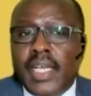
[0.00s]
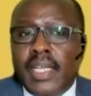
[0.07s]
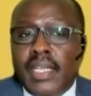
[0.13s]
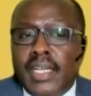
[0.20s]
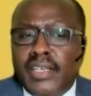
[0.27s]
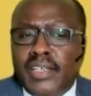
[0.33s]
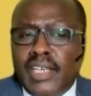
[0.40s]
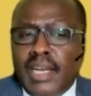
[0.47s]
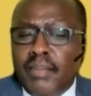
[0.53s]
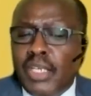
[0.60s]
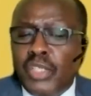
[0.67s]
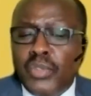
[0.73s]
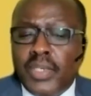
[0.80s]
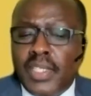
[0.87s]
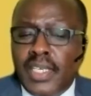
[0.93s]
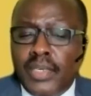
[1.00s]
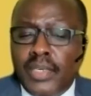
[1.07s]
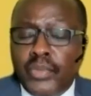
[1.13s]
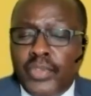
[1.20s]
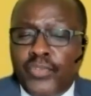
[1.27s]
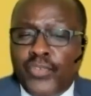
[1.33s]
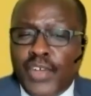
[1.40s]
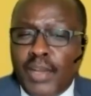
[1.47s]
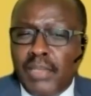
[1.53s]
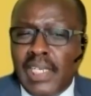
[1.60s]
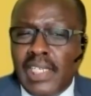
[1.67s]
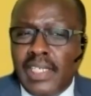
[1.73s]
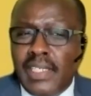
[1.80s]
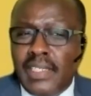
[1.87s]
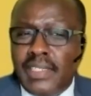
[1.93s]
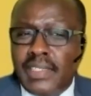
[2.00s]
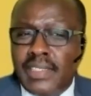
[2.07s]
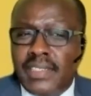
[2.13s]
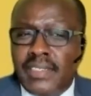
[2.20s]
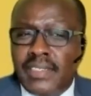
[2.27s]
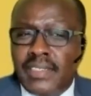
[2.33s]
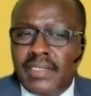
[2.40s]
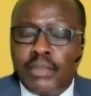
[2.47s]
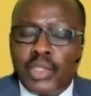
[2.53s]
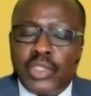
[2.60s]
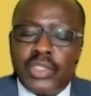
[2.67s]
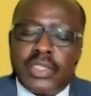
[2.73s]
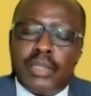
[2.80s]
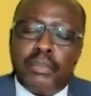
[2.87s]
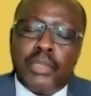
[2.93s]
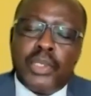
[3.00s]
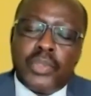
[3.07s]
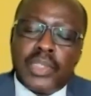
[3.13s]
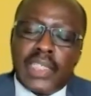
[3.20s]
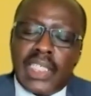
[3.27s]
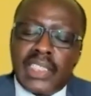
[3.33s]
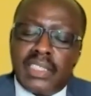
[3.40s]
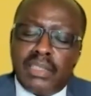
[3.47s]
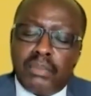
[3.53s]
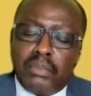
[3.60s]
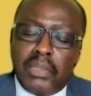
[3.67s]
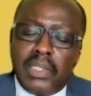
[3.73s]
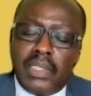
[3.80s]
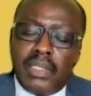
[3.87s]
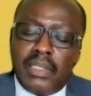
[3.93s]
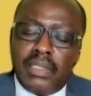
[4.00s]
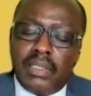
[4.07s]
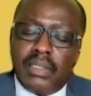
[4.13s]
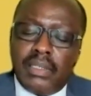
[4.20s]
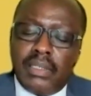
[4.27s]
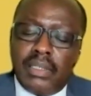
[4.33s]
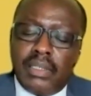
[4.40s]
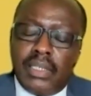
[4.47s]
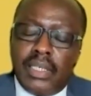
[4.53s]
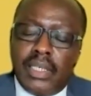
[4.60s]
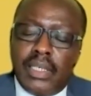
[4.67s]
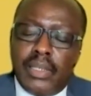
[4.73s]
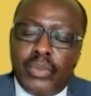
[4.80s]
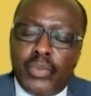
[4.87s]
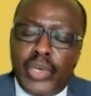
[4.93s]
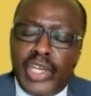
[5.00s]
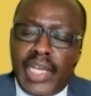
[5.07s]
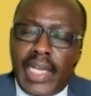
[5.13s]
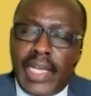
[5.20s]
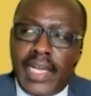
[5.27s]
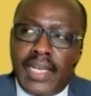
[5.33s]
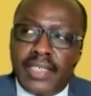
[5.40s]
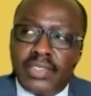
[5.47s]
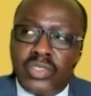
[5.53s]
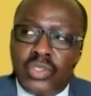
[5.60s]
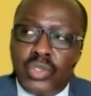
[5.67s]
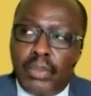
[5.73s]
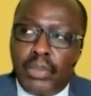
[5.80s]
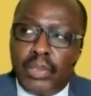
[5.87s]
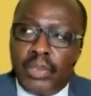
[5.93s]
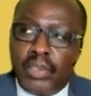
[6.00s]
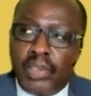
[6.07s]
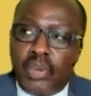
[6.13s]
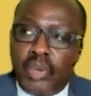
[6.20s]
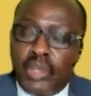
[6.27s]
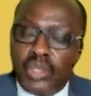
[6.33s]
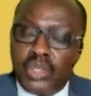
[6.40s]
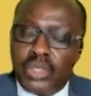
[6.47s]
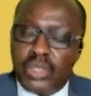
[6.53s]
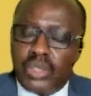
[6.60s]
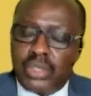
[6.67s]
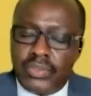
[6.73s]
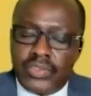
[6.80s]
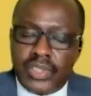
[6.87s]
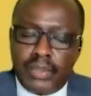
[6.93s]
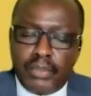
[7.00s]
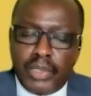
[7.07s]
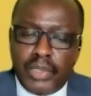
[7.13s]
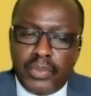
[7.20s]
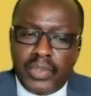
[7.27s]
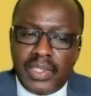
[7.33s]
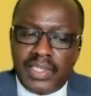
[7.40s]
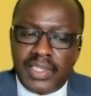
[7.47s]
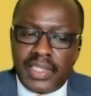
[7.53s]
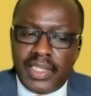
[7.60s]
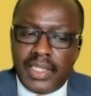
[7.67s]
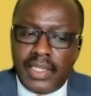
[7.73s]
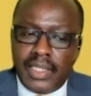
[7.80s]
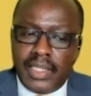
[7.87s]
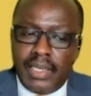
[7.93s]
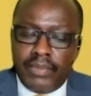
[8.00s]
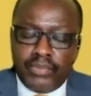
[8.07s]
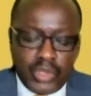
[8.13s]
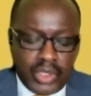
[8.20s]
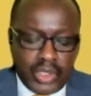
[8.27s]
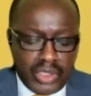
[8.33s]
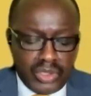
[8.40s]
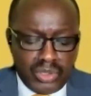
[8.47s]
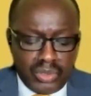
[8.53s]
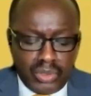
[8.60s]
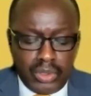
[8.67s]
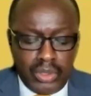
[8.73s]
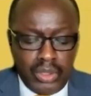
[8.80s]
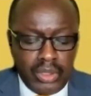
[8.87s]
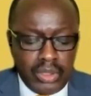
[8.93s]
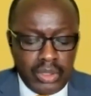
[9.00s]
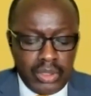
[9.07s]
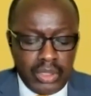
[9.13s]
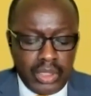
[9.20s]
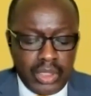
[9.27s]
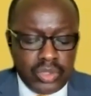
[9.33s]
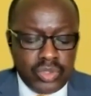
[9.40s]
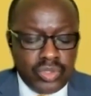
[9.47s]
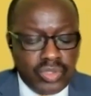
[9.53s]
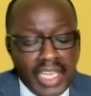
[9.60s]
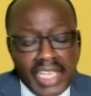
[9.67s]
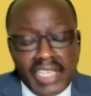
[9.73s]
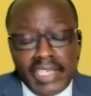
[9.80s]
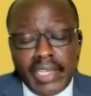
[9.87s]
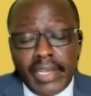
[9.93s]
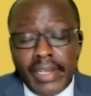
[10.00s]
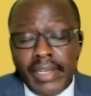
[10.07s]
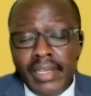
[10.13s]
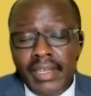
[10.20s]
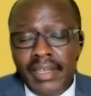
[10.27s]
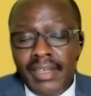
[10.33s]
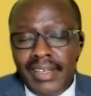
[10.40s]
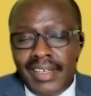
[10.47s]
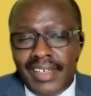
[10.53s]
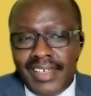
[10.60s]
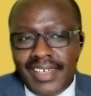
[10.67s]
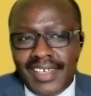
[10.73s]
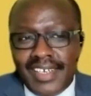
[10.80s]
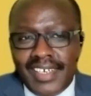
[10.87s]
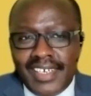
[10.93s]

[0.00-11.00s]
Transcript: And and Rama, you are there with family is because somebody was asking me uh, when I asked you about the costs of somebody with a, vocational uh, training. Yes.